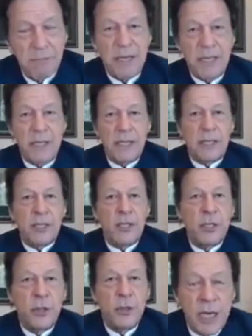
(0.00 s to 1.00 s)
But
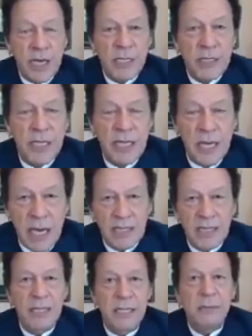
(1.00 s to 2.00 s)
you, as the
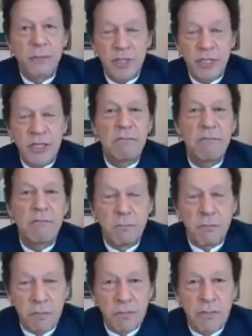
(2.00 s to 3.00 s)
largest Muslim
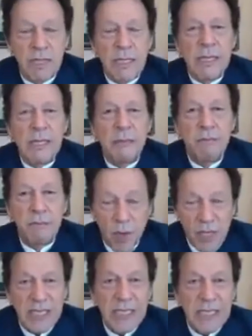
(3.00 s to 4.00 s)

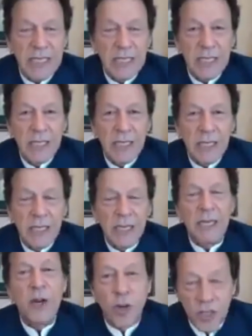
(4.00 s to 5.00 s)
body
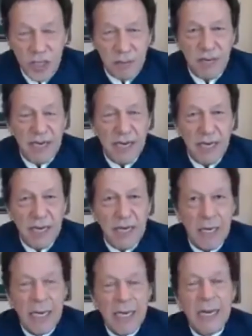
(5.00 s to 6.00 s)
in North America,
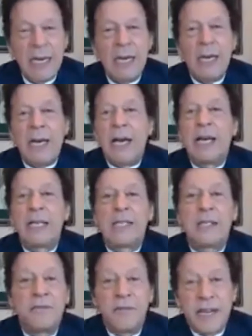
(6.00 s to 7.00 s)

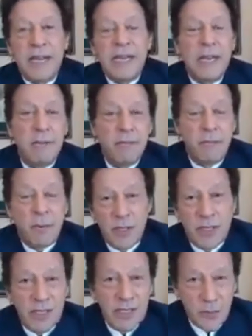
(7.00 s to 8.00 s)
has a very
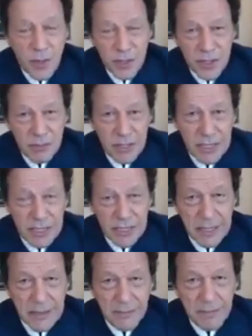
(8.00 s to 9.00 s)
important
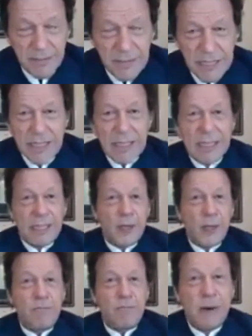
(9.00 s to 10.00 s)
responsibility.
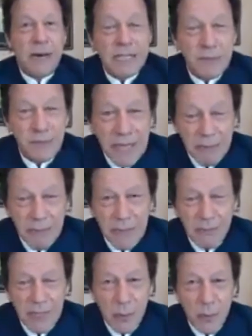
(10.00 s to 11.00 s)
You must make
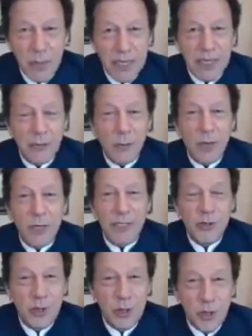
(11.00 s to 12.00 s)
people aware of what
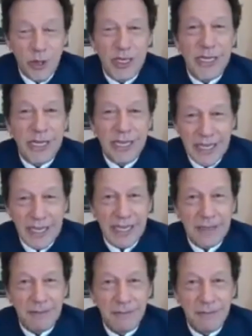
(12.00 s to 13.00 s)
is going on in India.